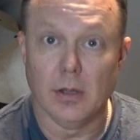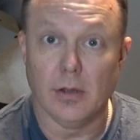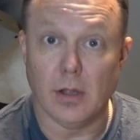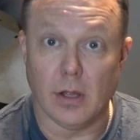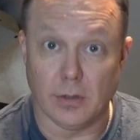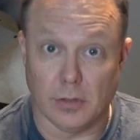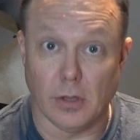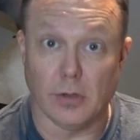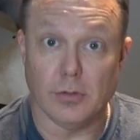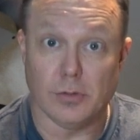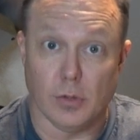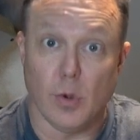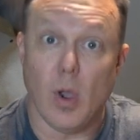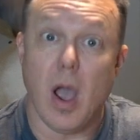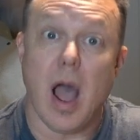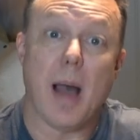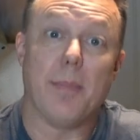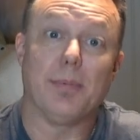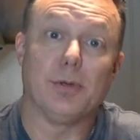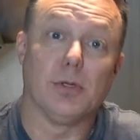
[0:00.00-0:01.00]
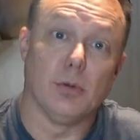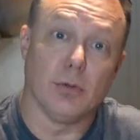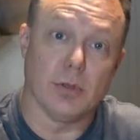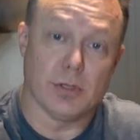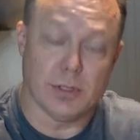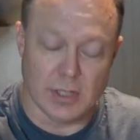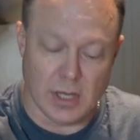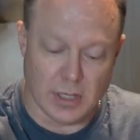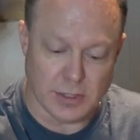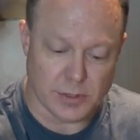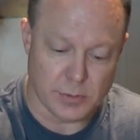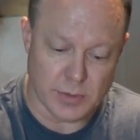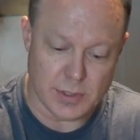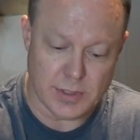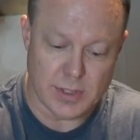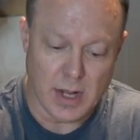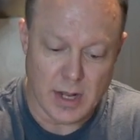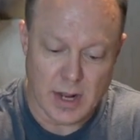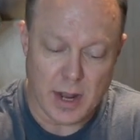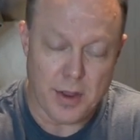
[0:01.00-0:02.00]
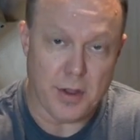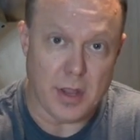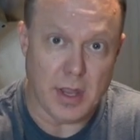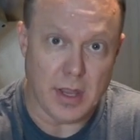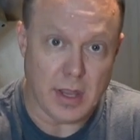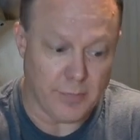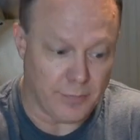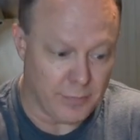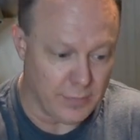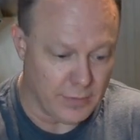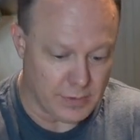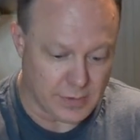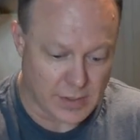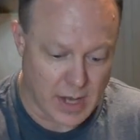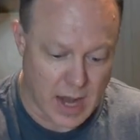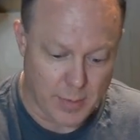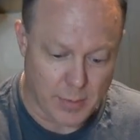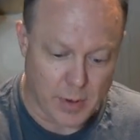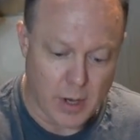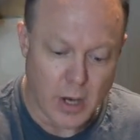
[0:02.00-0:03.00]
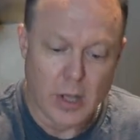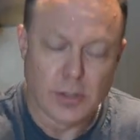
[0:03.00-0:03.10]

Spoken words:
those 2 optional accessories that you can get for this camera.